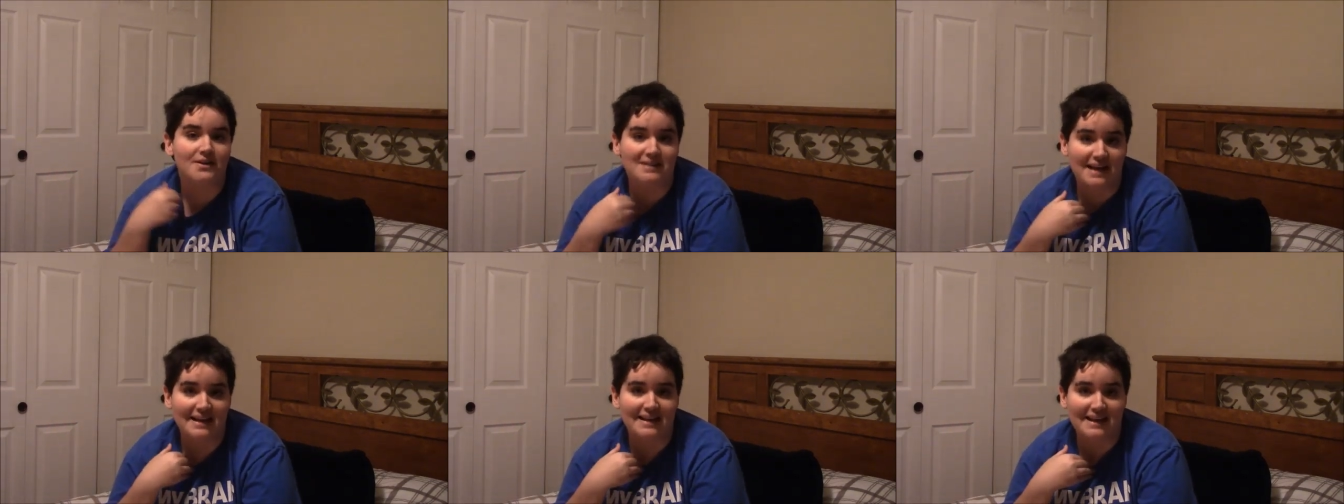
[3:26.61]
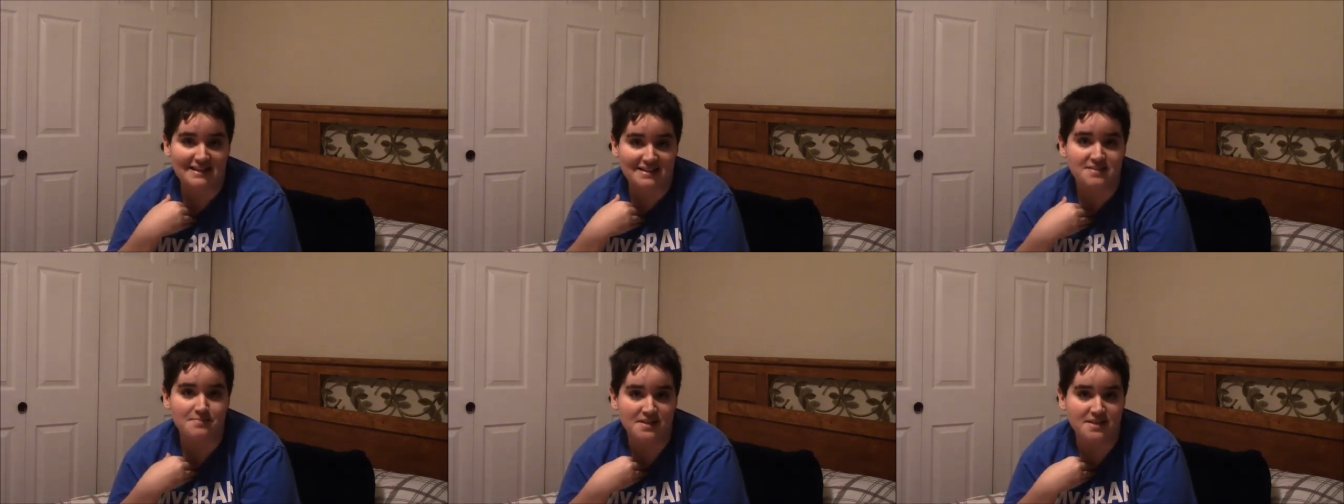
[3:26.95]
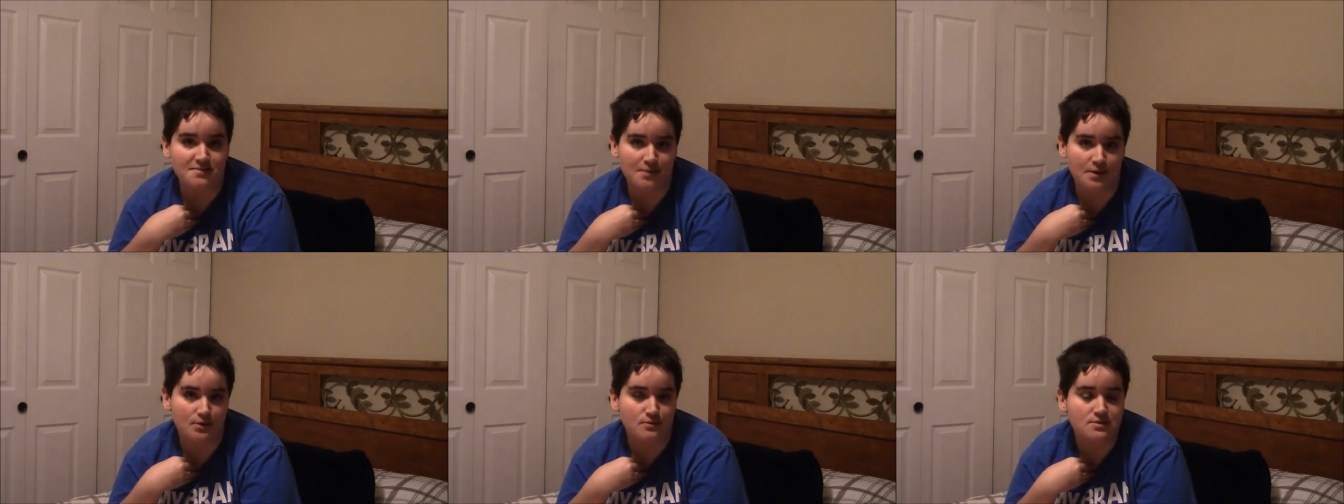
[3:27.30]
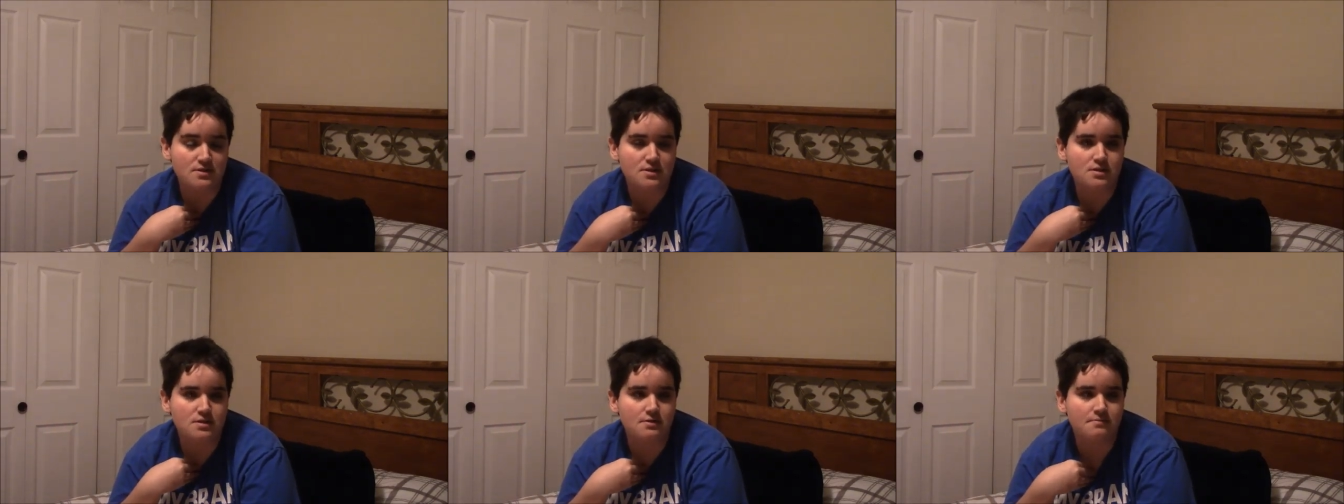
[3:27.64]
that gets me the
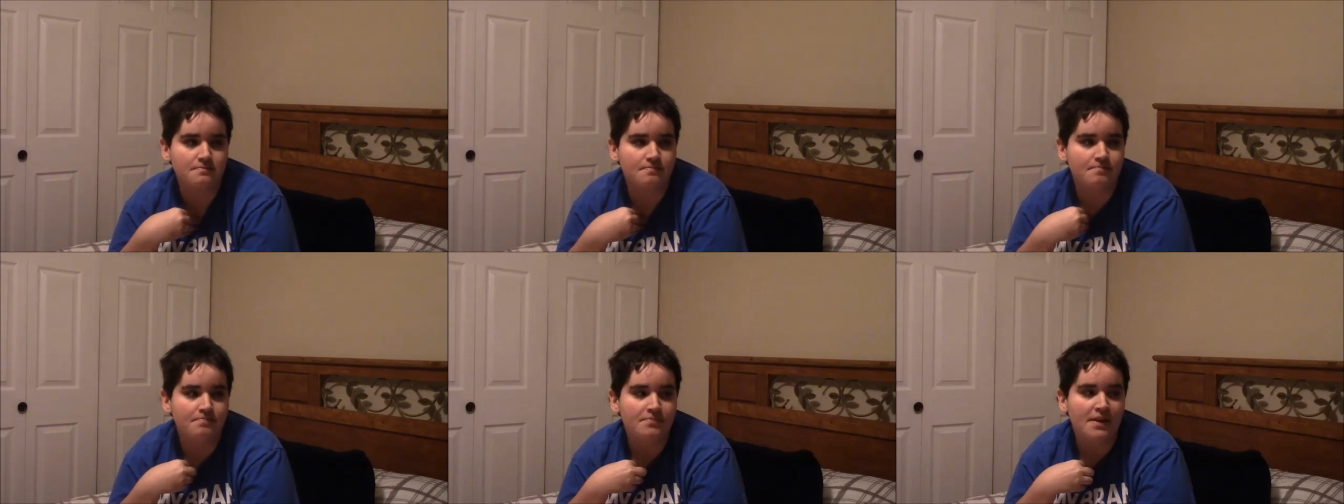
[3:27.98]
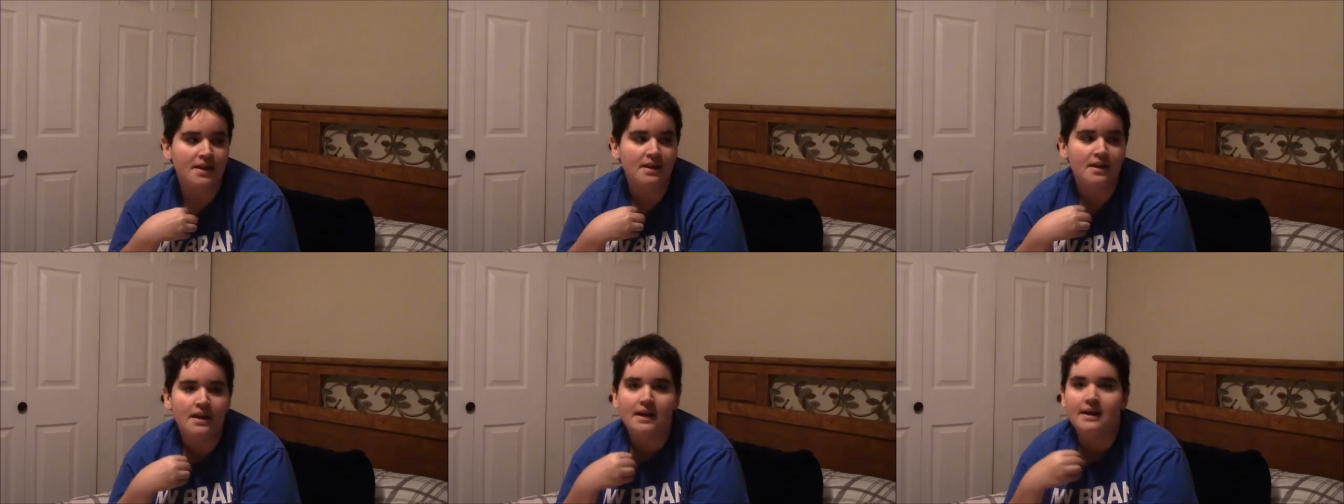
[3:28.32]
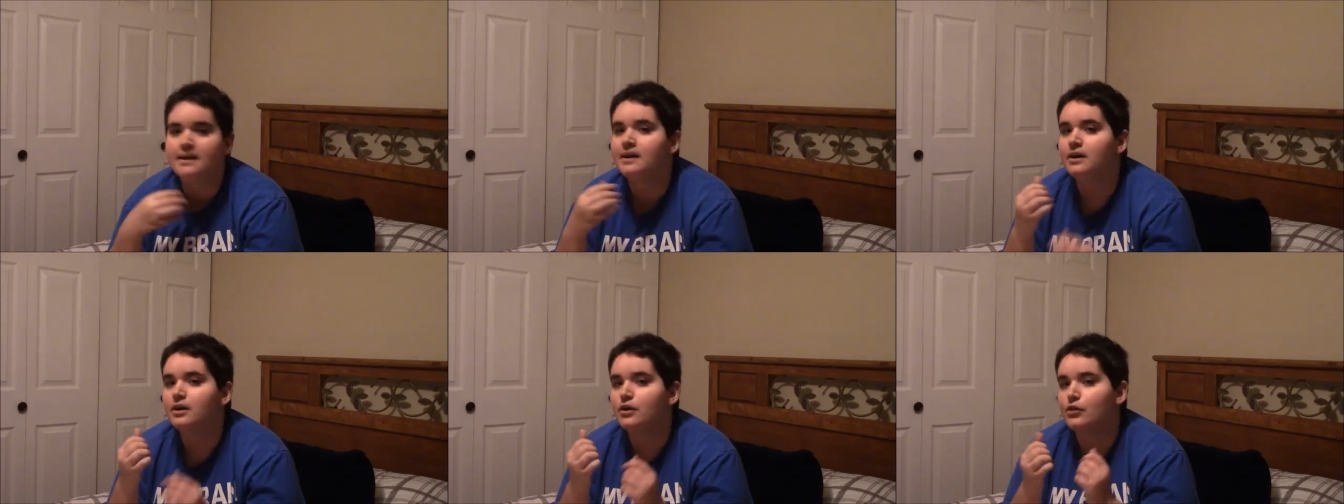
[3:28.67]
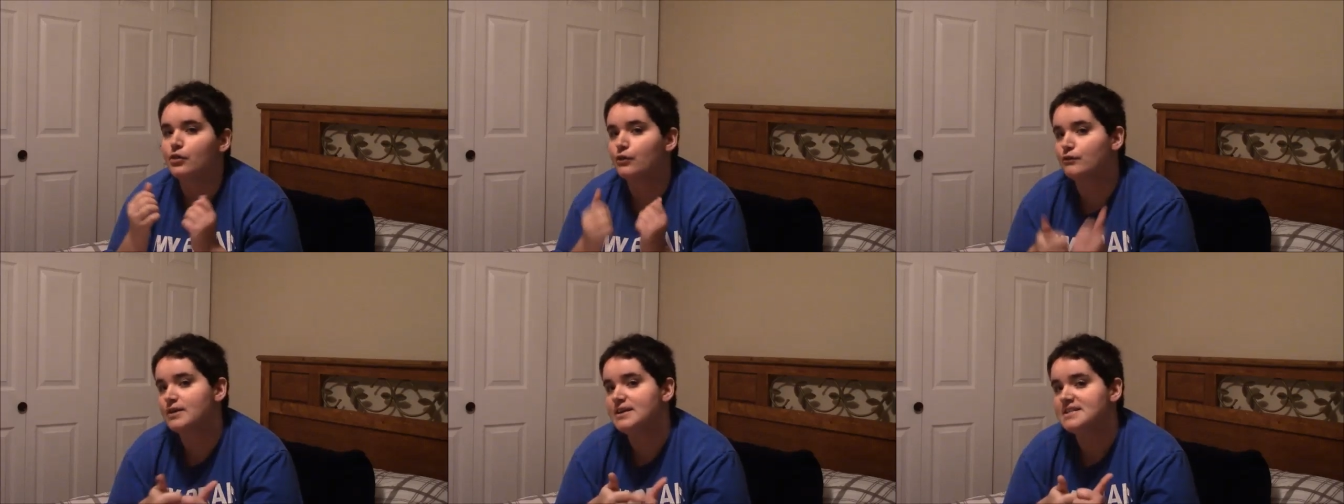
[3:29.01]
most.
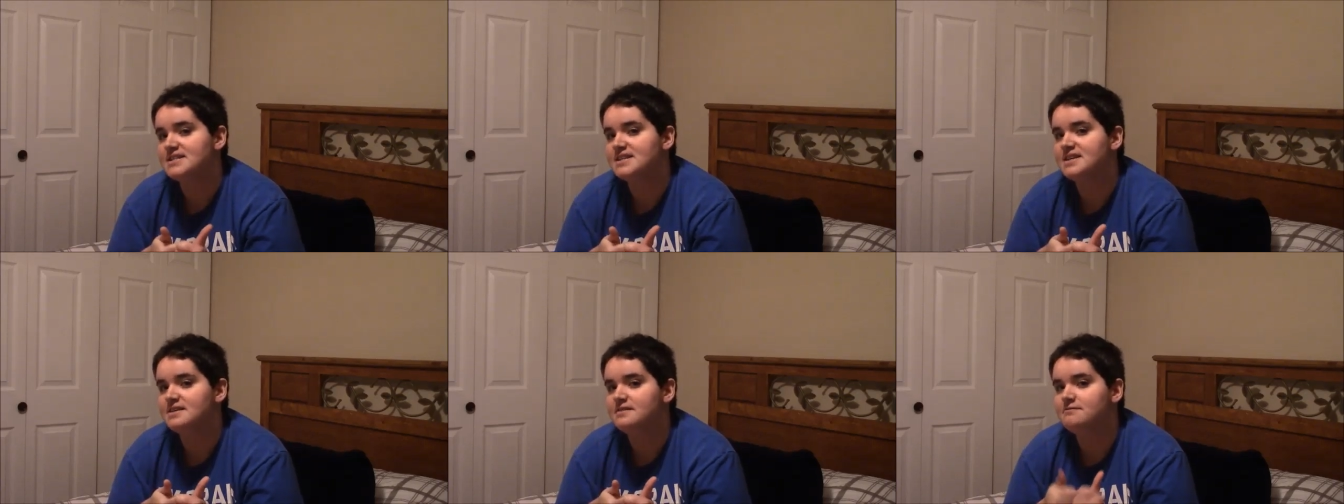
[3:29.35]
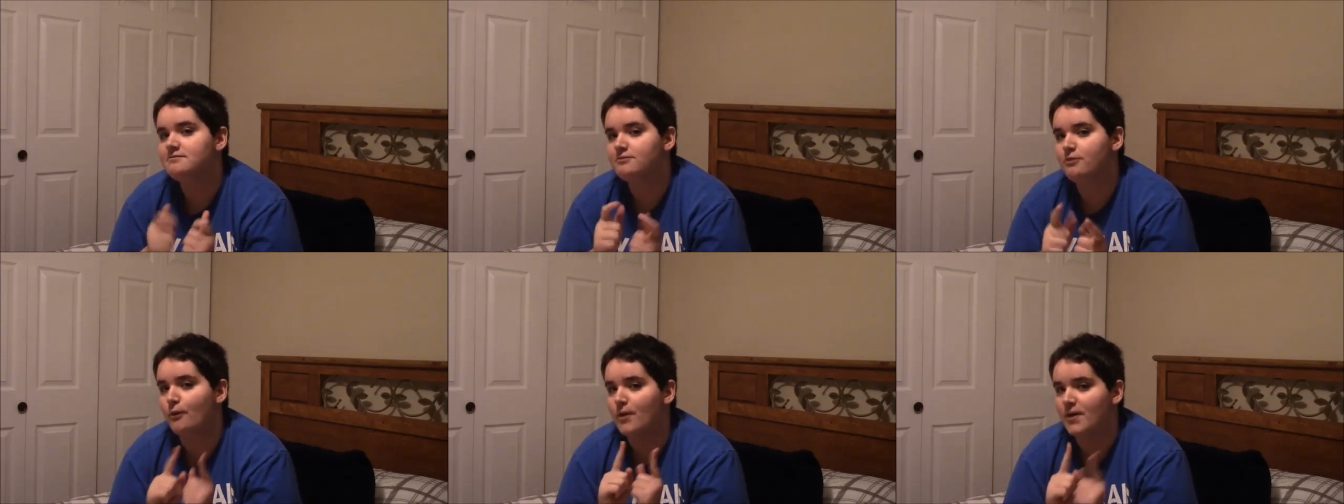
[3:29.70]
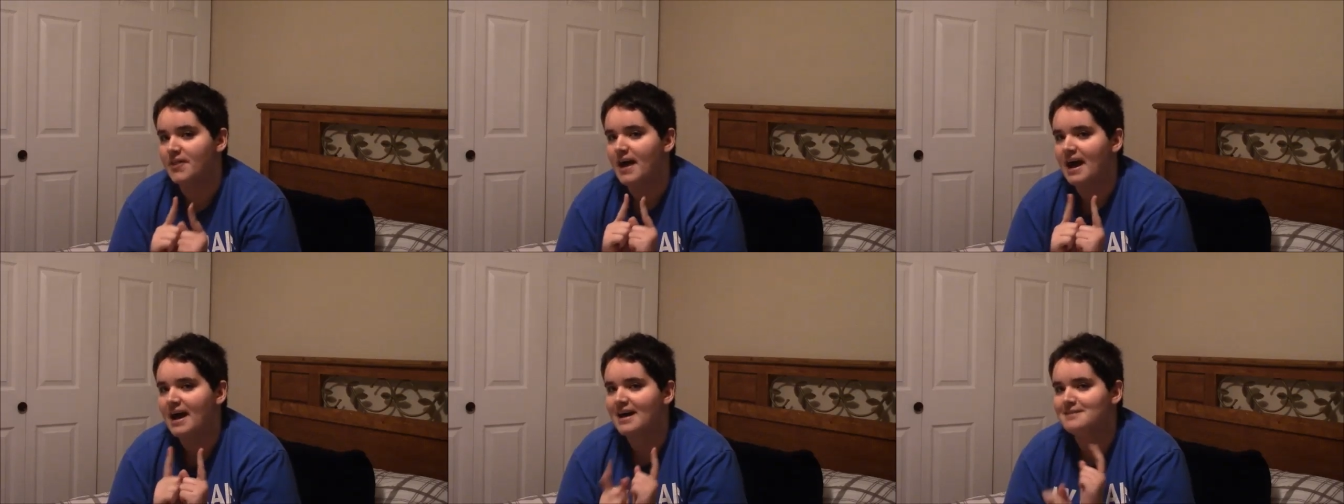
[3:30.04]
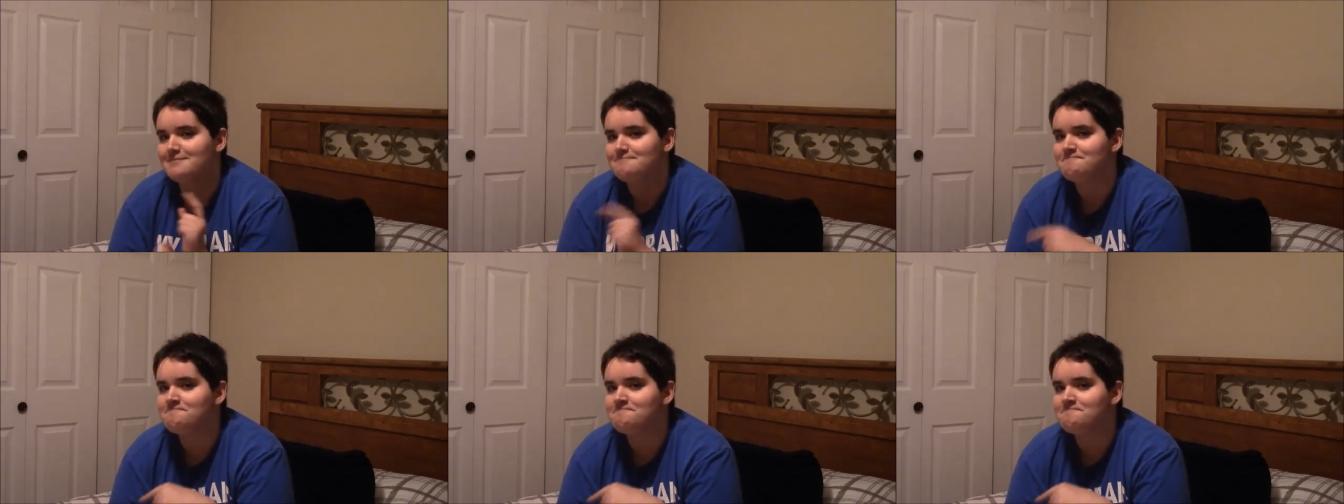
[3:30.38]
The reason for that